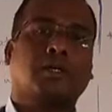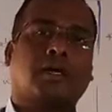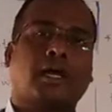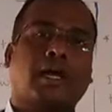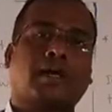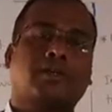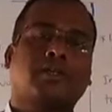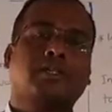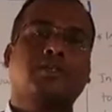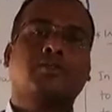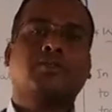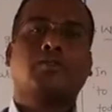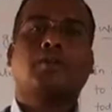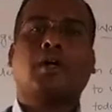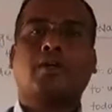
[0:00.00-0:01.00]
according
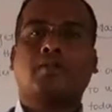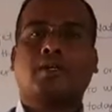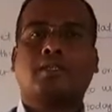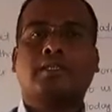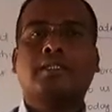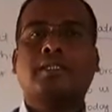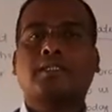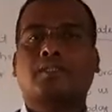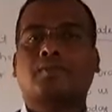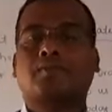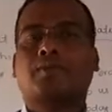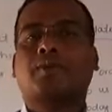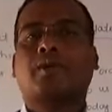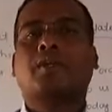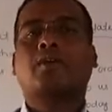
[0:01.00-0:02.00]
to our needs
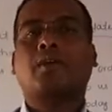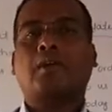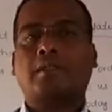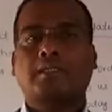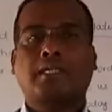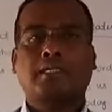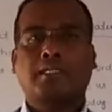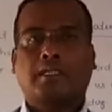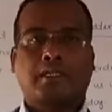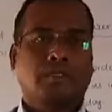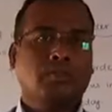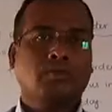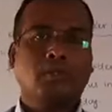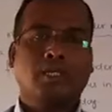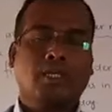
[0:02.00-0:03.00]
we are not getting.
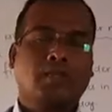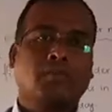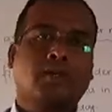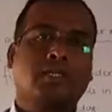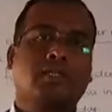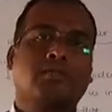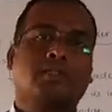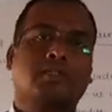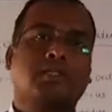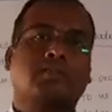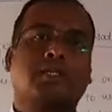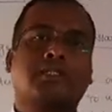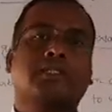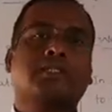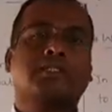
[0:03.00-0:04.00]
Okay, whatever
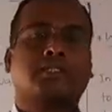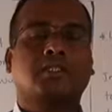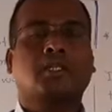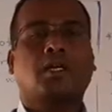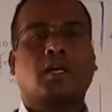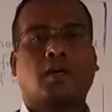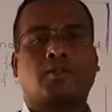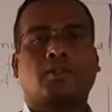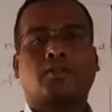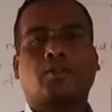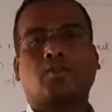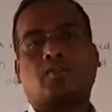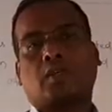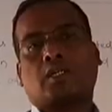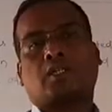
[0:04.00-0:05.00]
the amount of
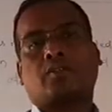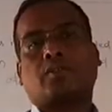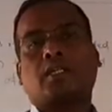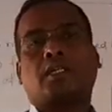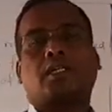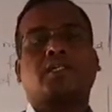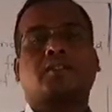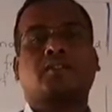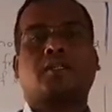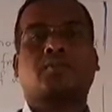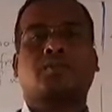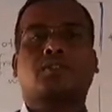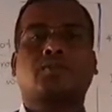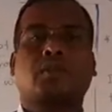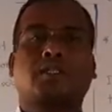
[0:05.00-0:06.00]
water we need, that
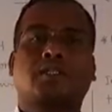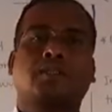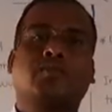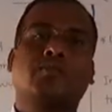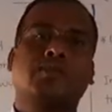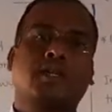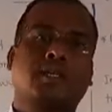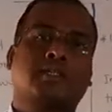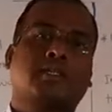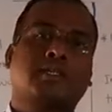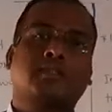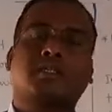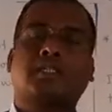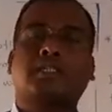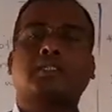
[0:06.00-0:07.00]
much water if we will not get,
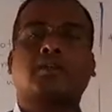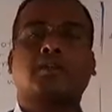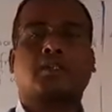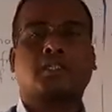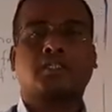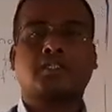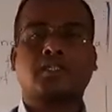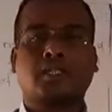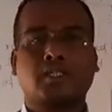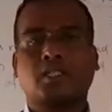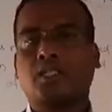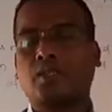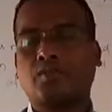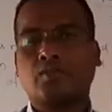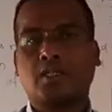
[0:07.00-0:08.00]
that is called as the
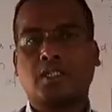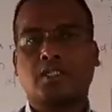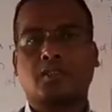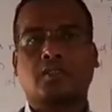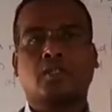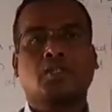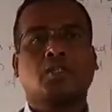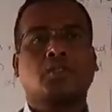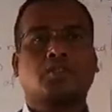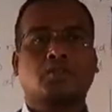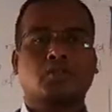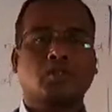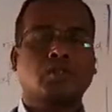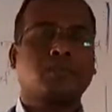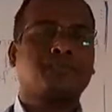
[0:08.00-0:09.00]
scarcity of water.
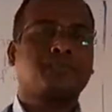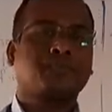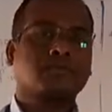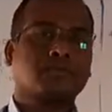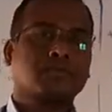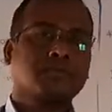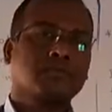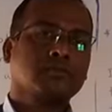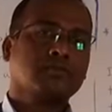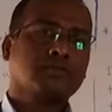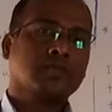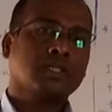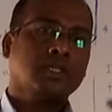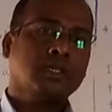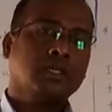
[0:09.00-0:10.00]
So
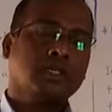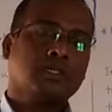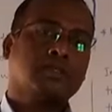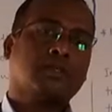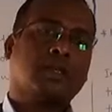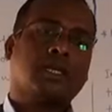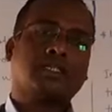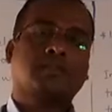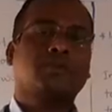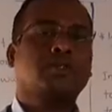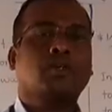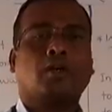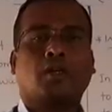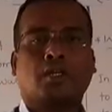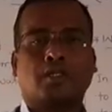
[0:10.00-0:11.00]
in the last video
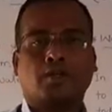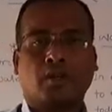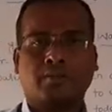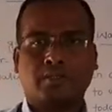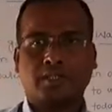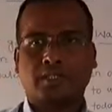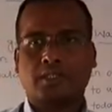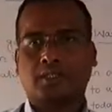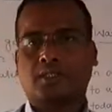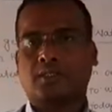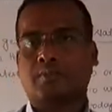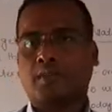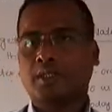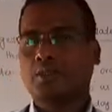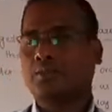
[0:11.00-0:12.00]
already discussed,
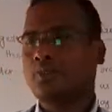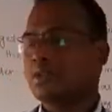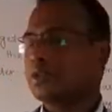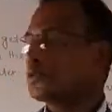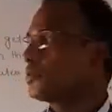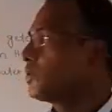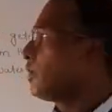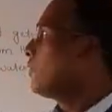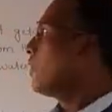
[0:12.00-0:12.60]
but students, today we